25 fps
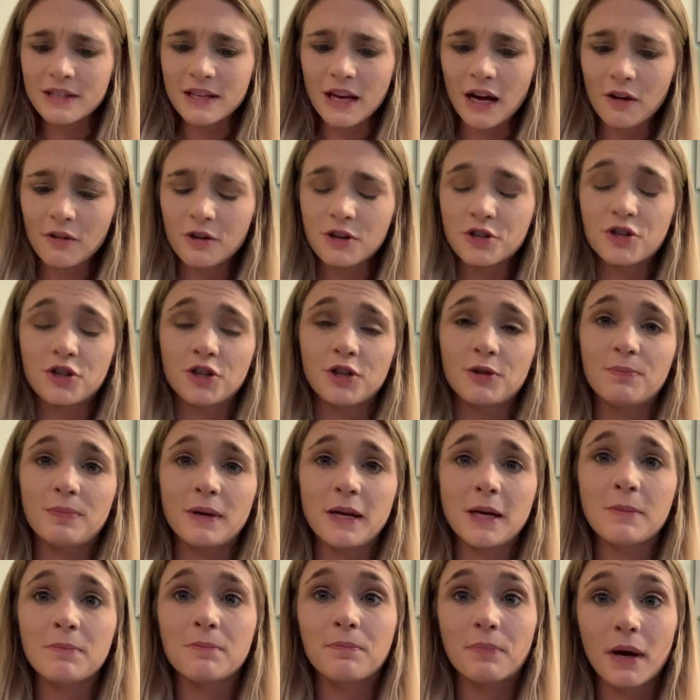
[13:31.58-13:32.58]
how it should
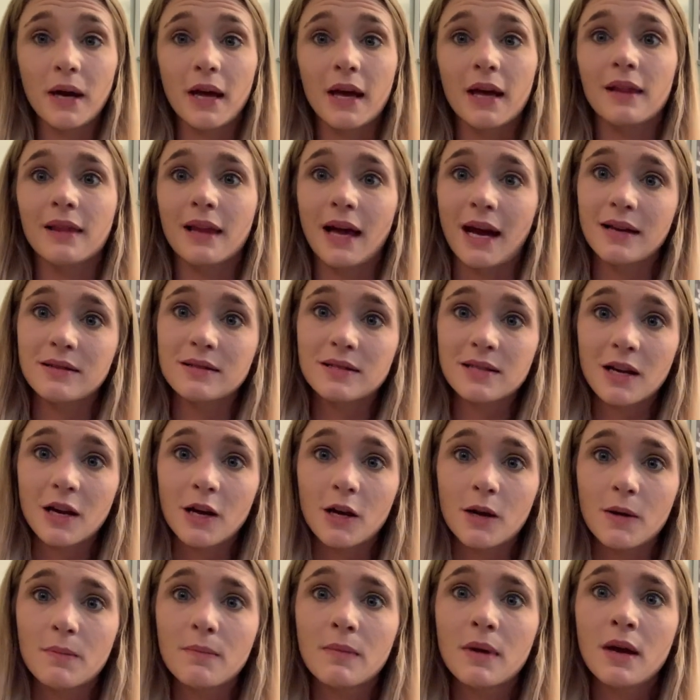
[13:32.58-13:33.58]
be. But last
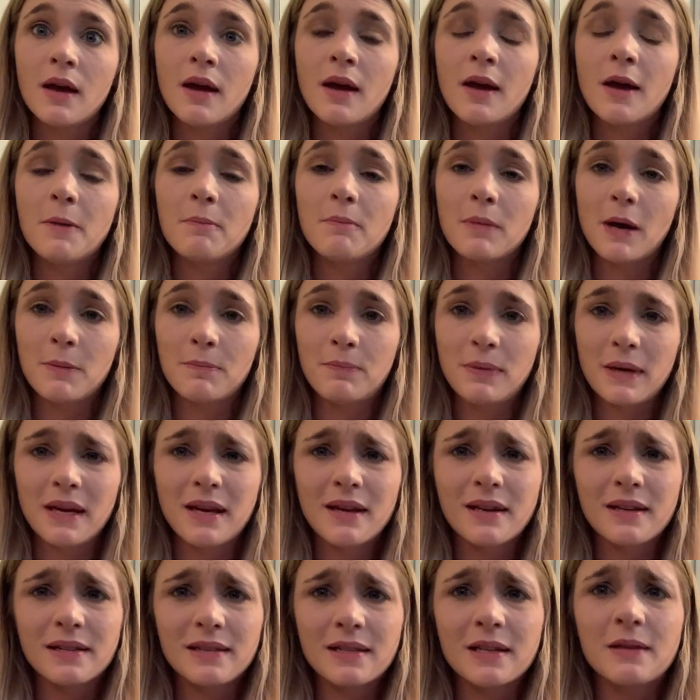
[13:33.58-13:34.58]
time, my
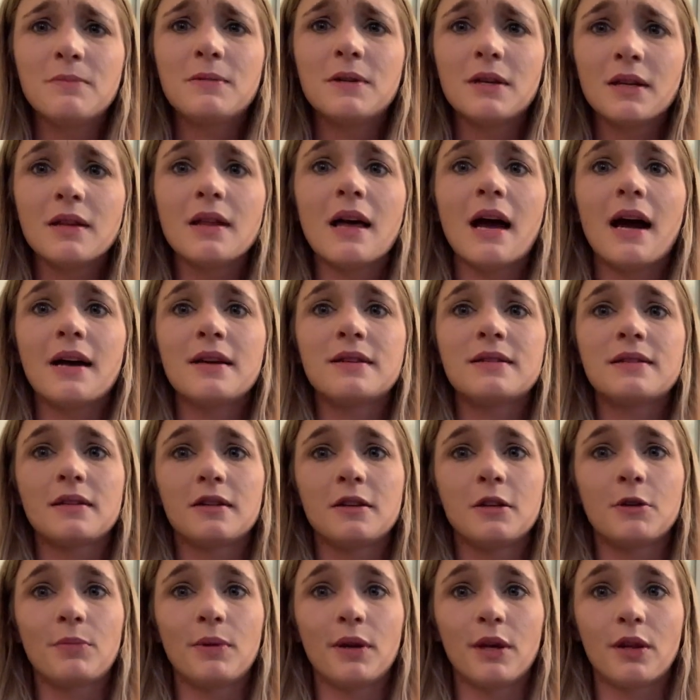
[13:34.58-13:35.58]
peak seemed to last a
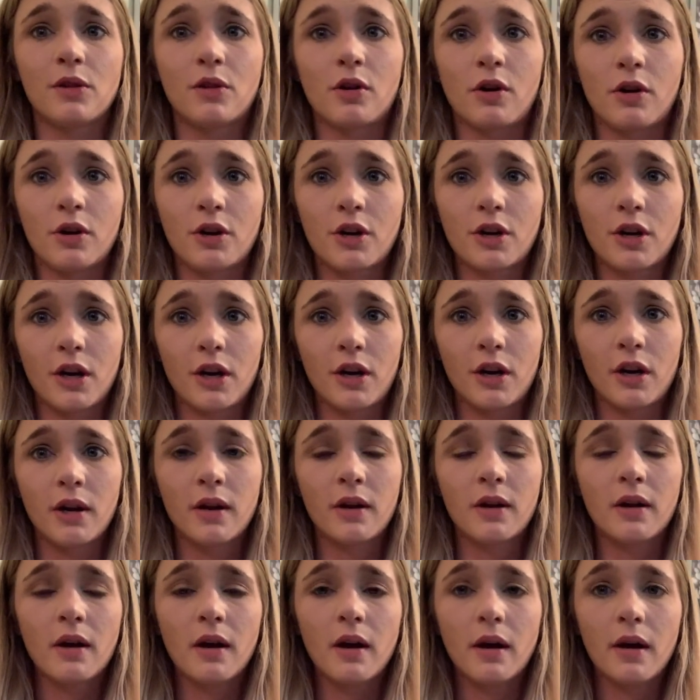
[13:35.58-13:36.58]
little bit longer.
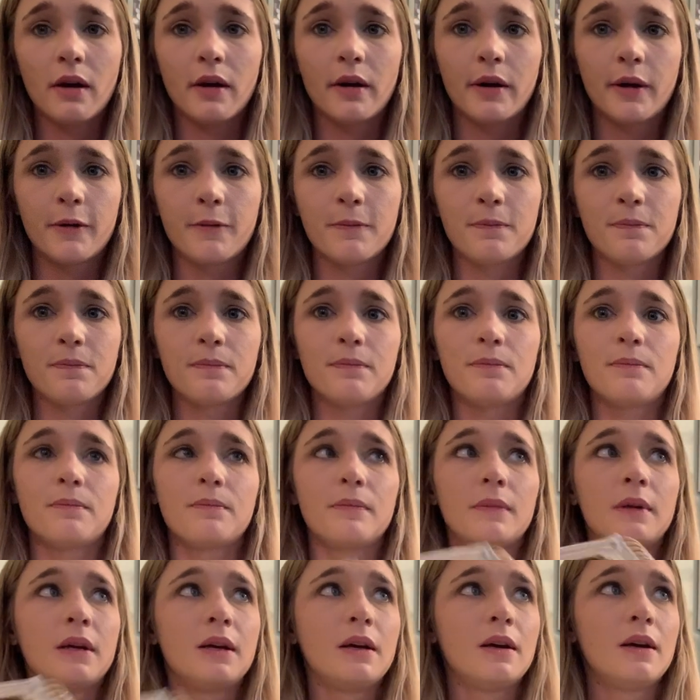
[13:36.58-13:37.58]

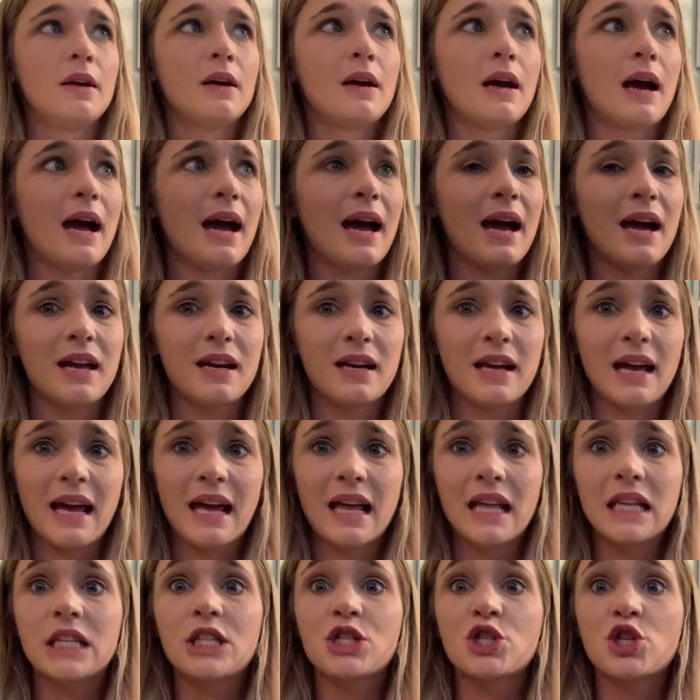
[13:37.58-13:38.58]
I had
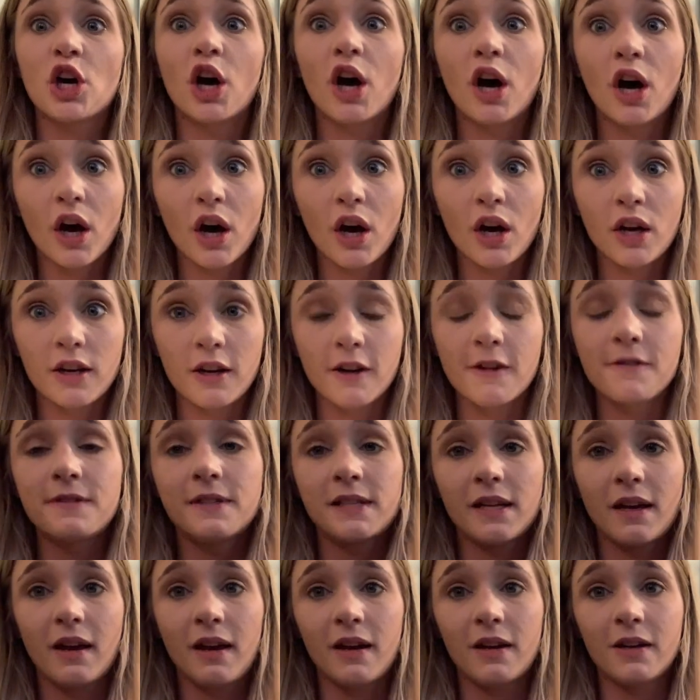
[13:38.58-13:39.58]
a ton of
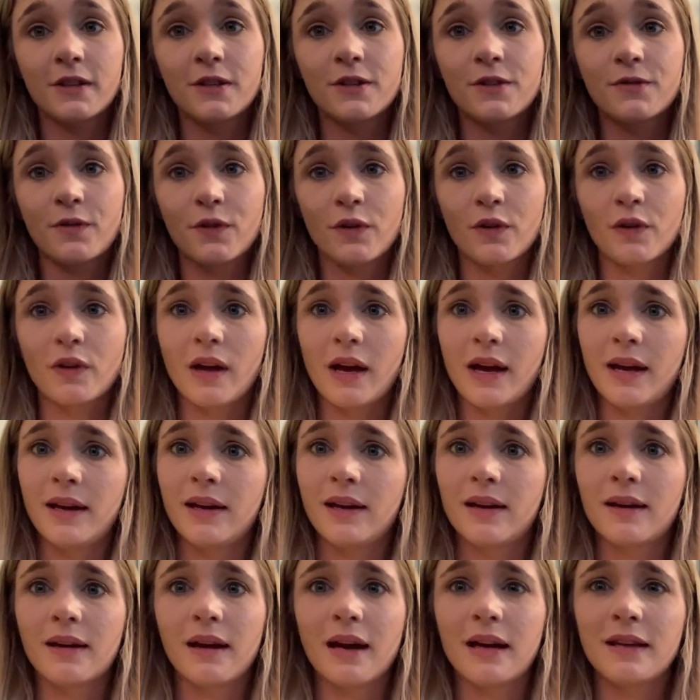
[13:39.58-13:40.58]
tests for,
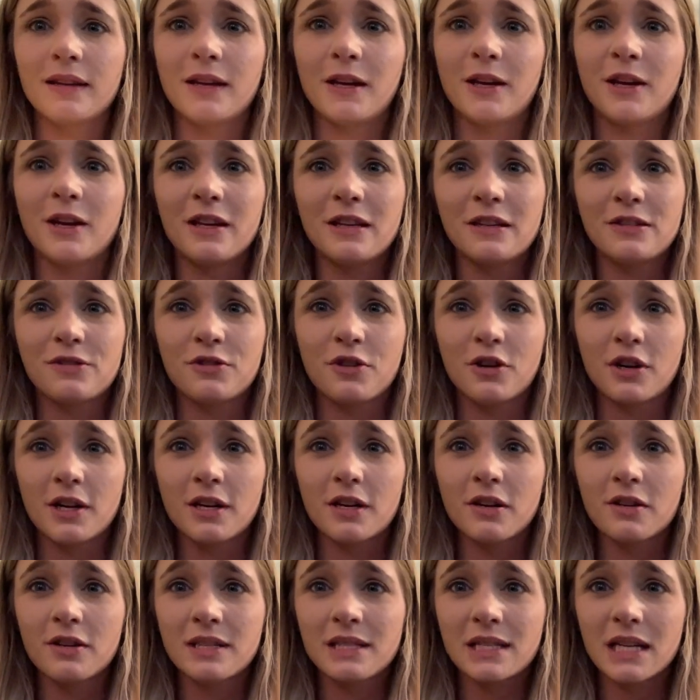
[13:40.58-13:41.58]
like, I think it started
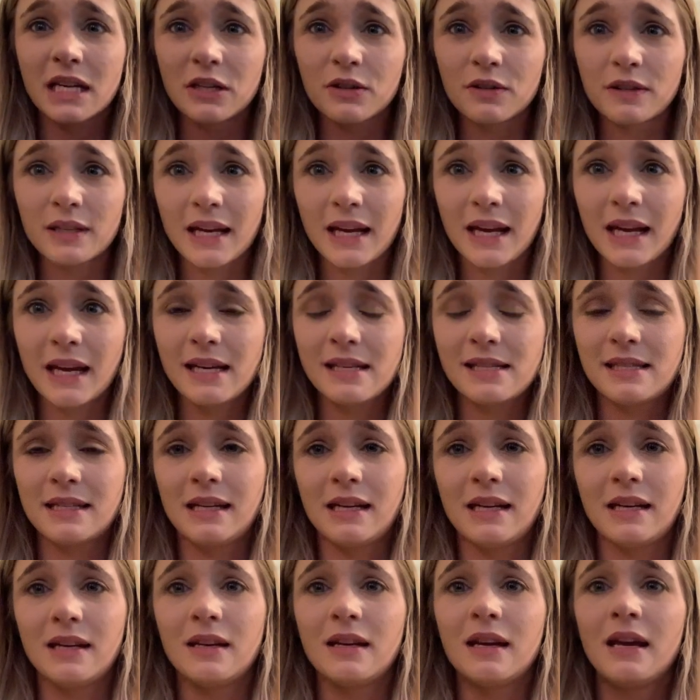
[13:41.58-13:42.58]
on cycle day
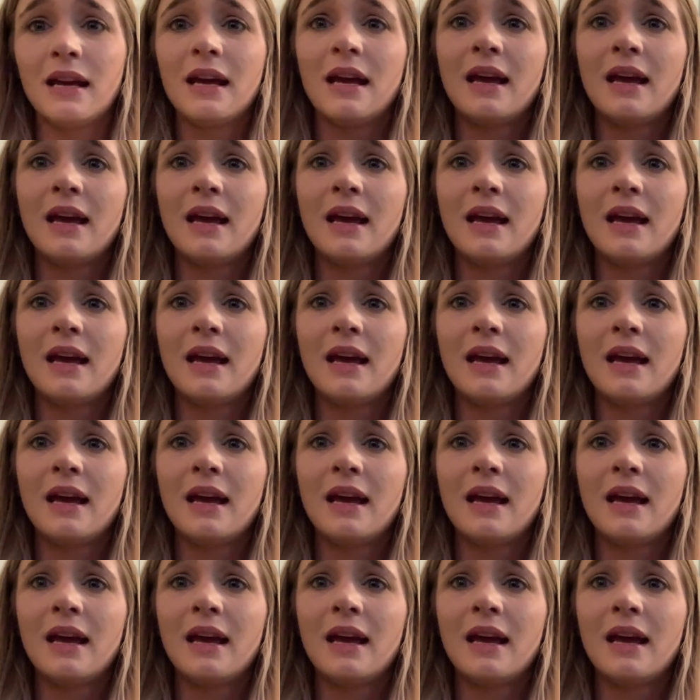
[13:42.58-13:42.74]
18,